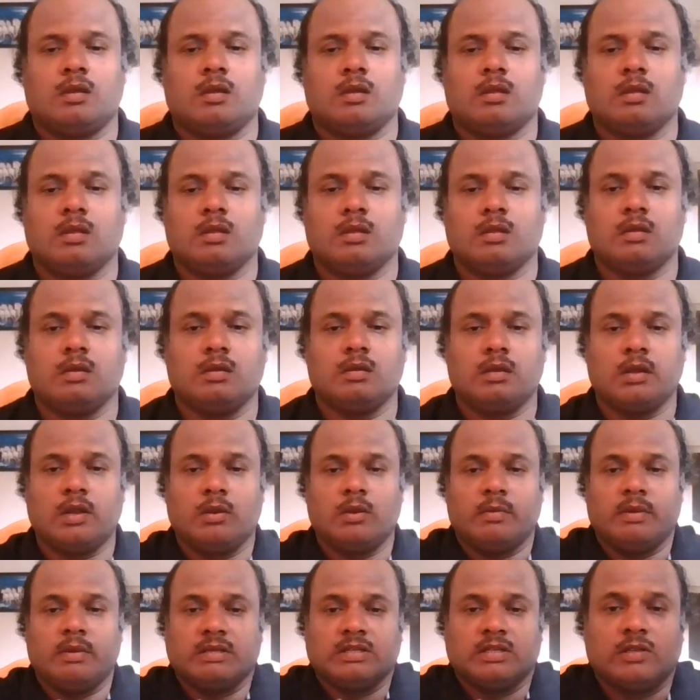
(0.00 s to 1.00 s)
Hello,
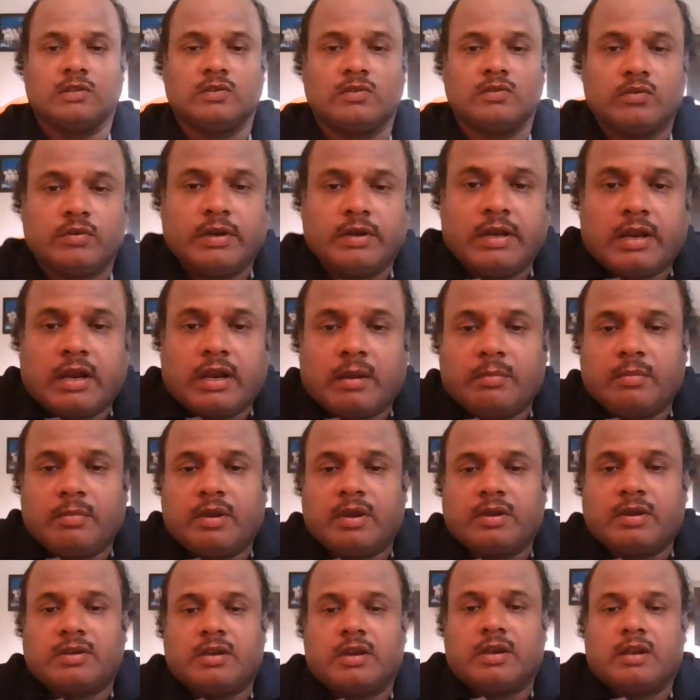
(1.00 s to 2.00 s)
myself Sunil
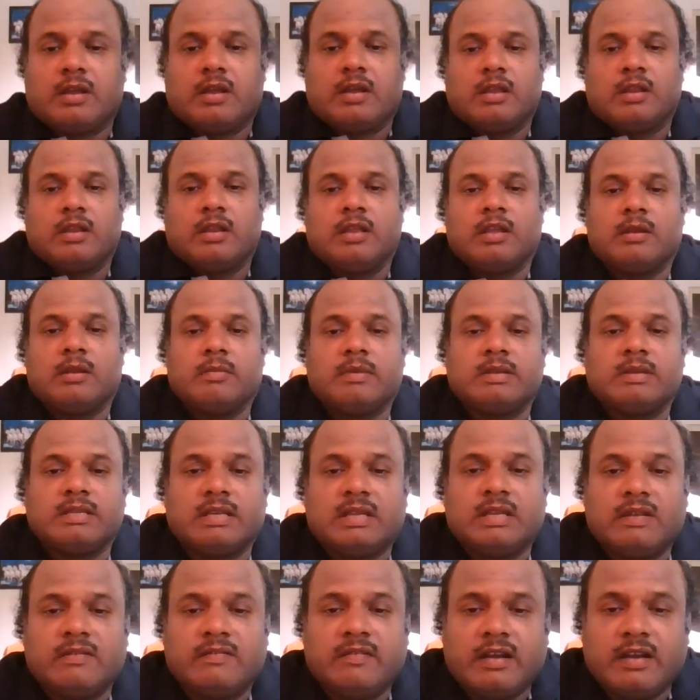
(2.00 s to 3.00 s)
Ramakrishnan. Here,
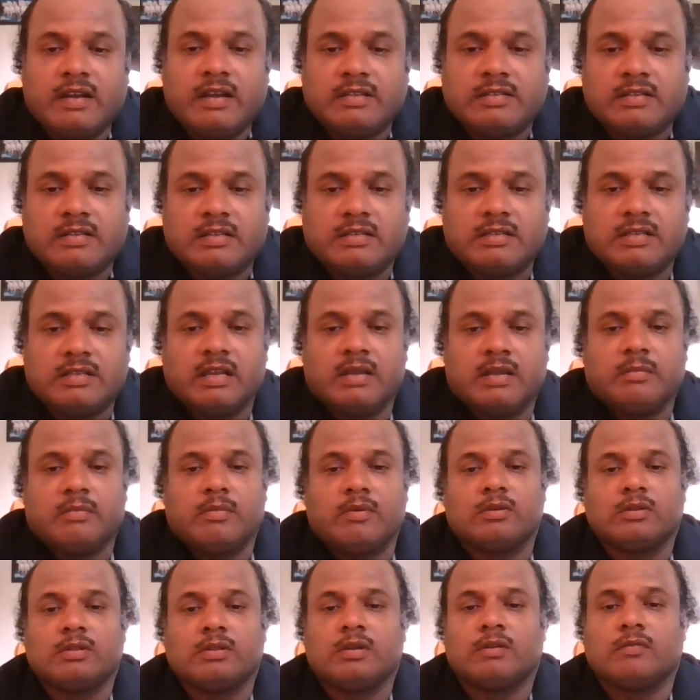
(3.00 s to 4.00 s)
basically, we are discussing
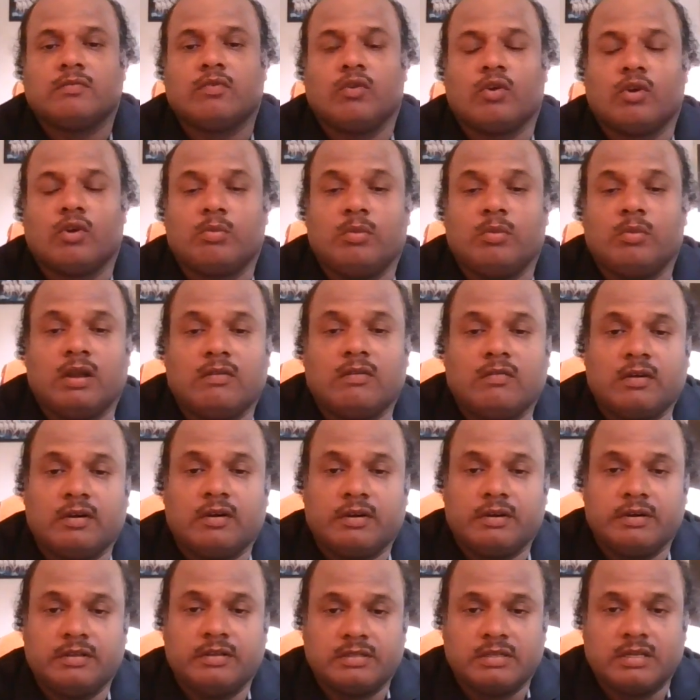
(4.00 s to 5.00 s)
about the Formula
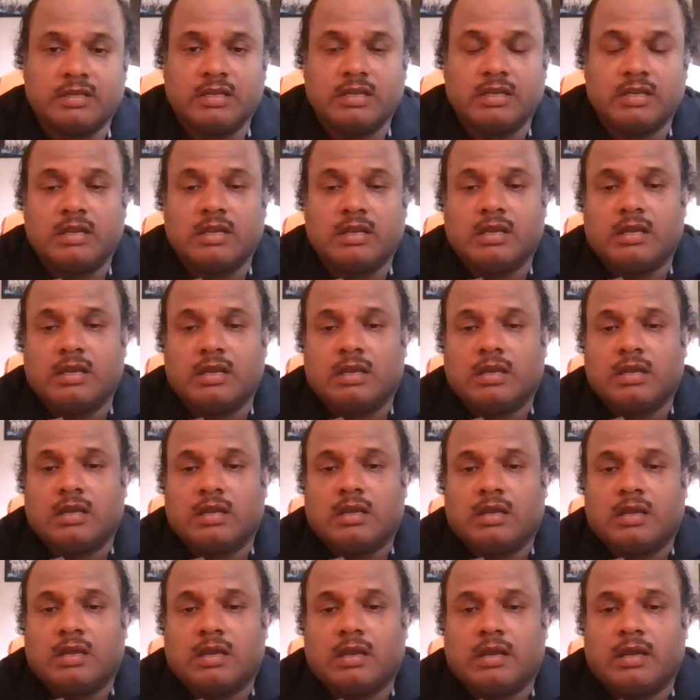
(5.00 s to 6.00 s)
Awards,
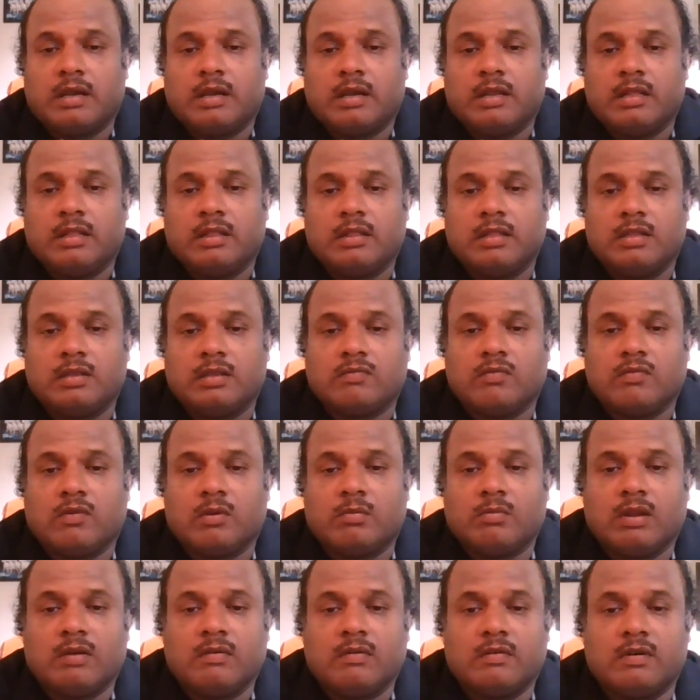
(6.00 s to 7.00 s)
and in this
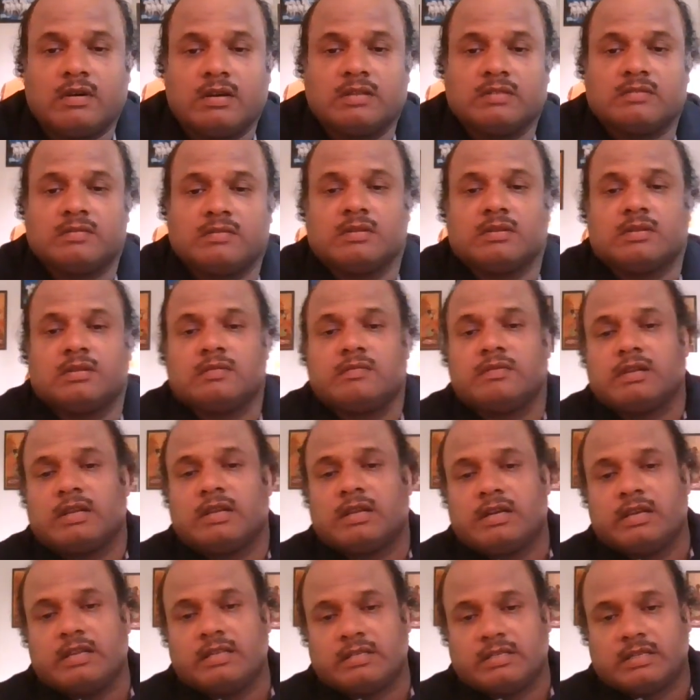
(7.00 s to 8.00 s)
Formula Awards, we are
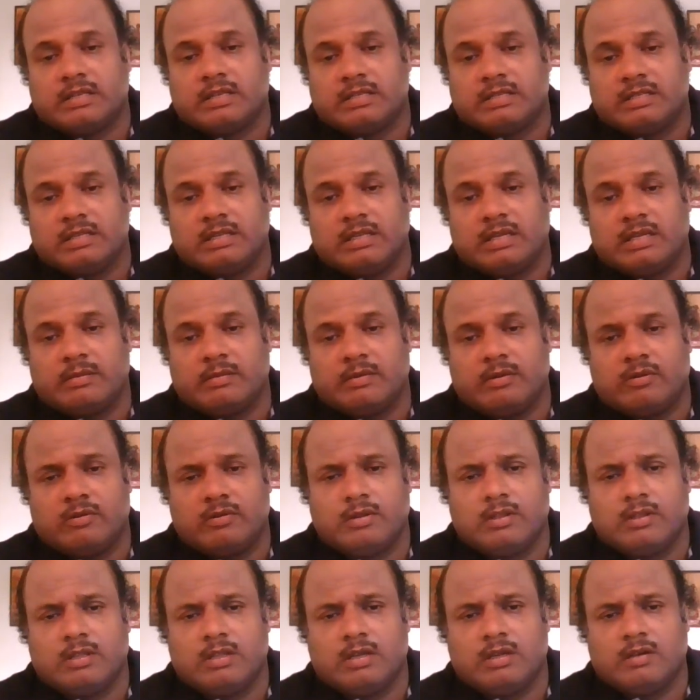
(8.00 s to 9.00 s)
discussing
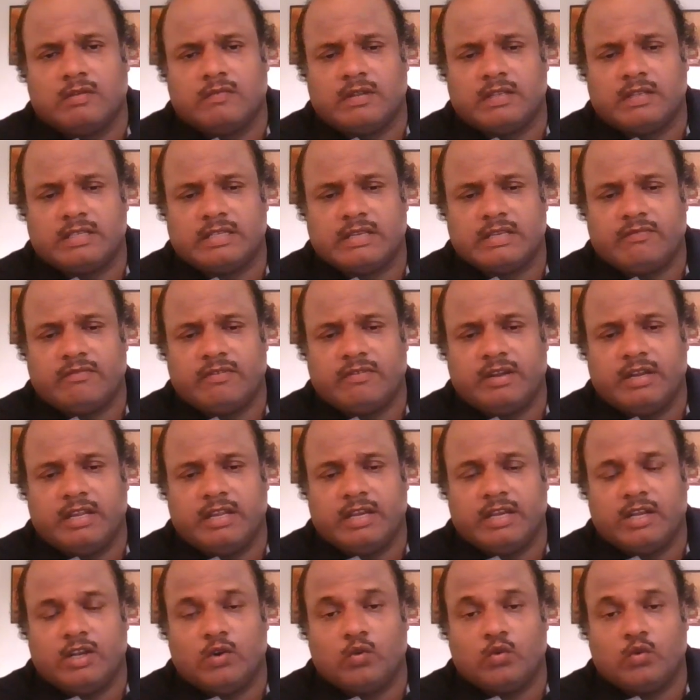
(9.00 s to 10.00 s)
about the
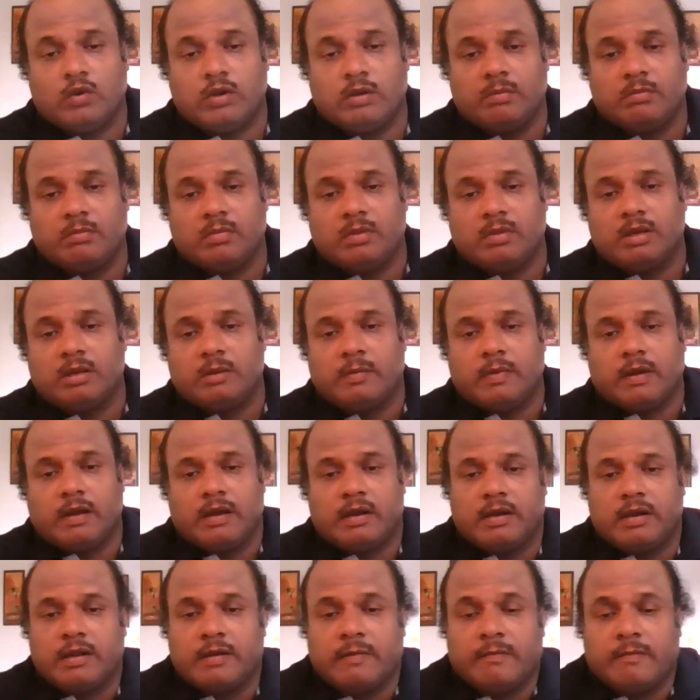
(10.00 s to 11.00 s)
172 number
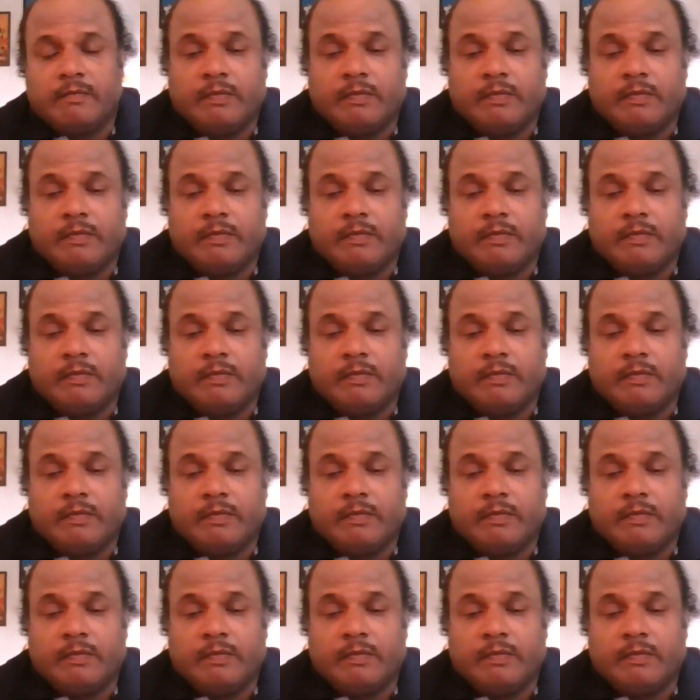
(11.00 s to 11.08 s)
part.